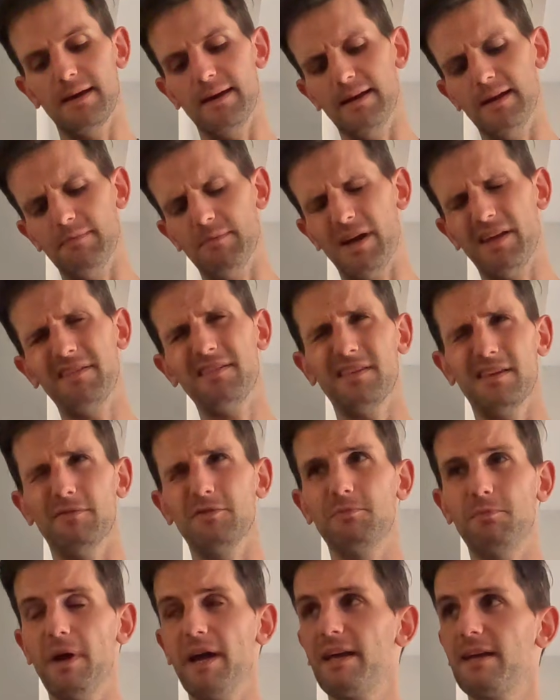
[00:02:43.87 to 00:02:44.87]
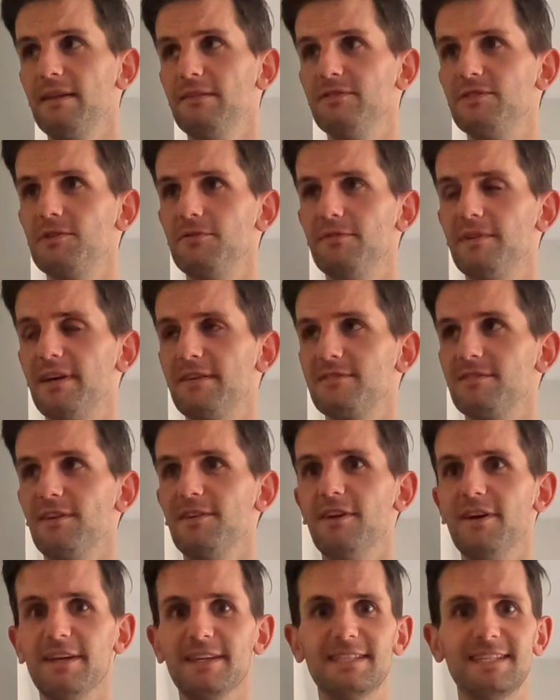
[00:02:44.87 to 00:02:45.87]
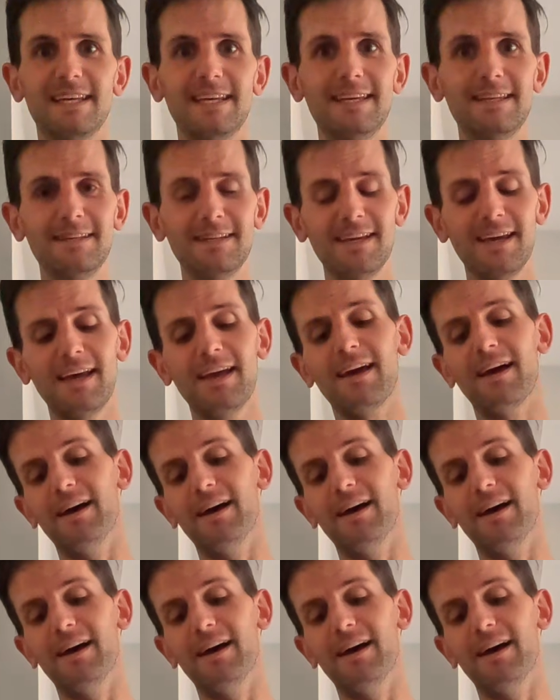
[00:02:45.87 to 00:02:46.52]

I think that was back in 2019,